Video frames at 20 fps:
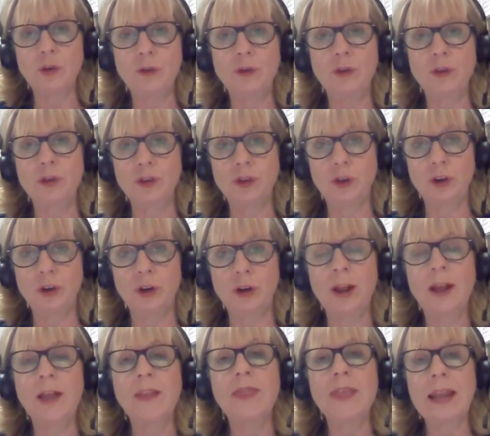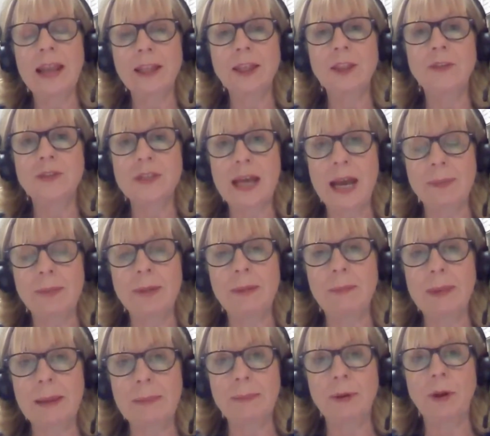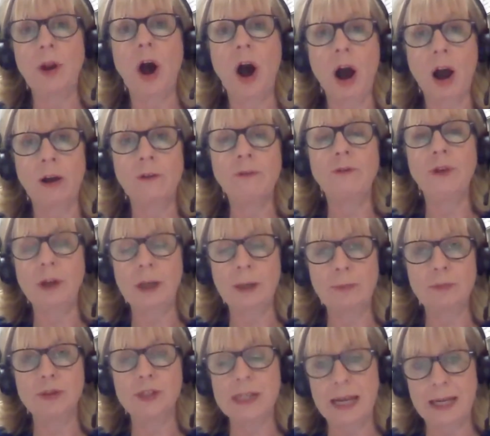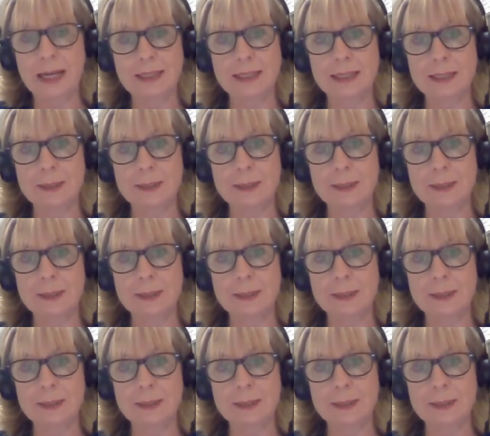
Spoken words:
sure the length of time that people are fully protected.